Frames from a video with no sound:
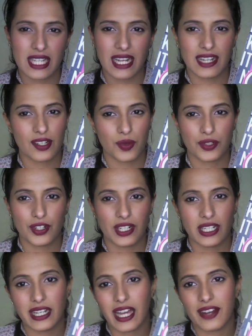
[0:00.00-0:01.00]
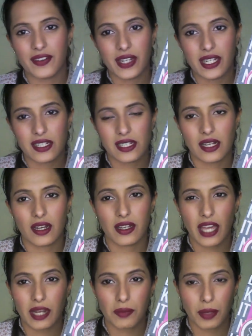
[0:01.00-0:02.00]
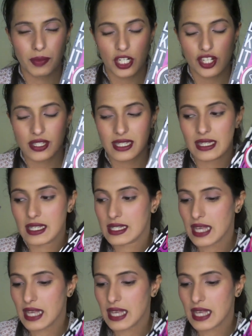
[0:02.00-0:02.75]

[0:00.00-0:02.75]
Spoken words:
I don't really carry my brushes in this.